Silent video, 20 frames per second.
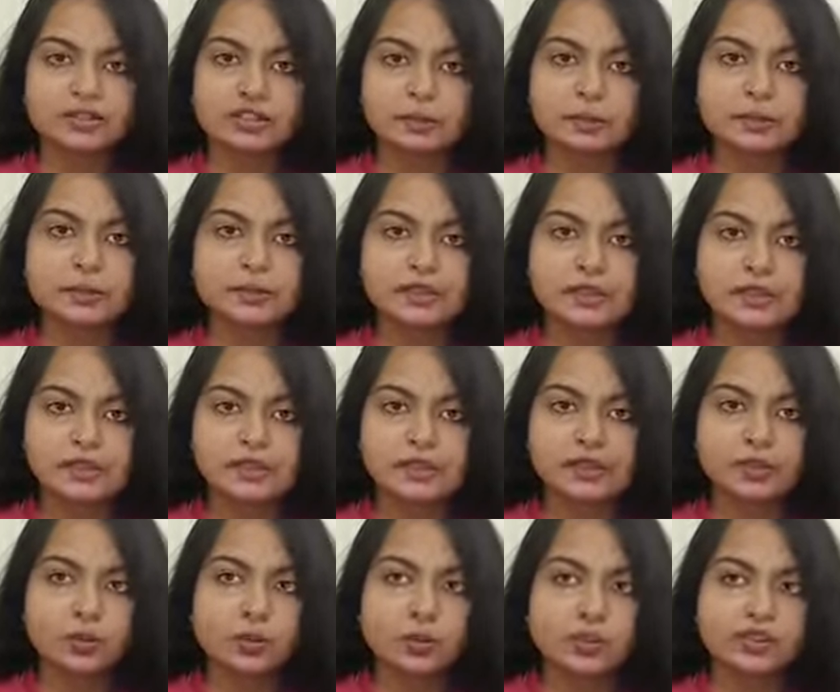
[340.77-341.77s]

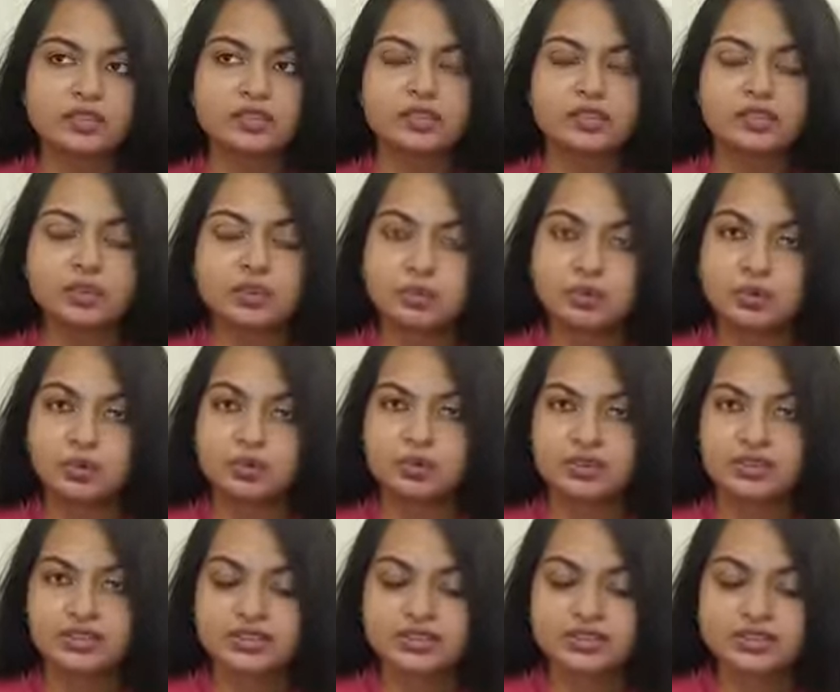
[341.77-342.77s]
completely with the computer
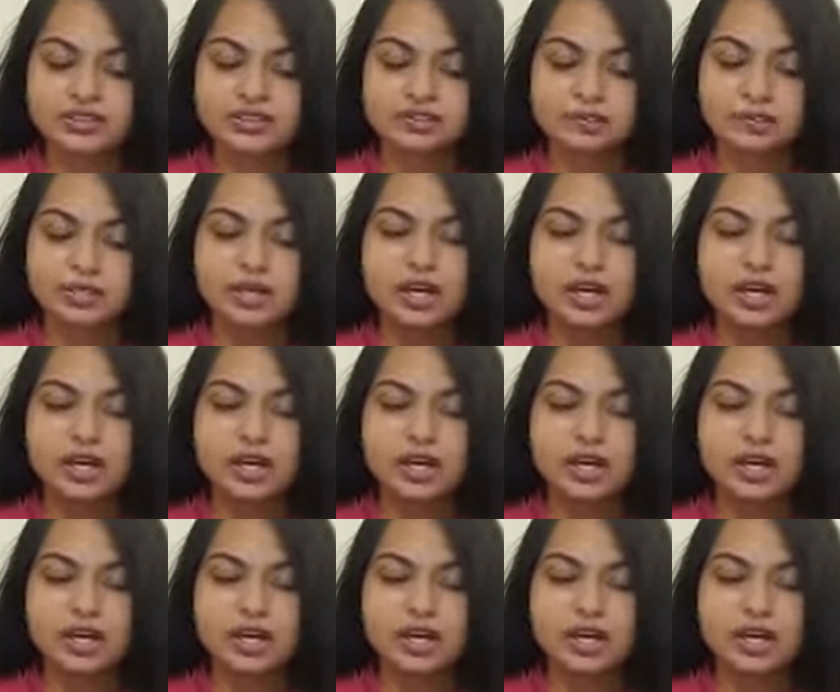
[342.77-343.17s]
system.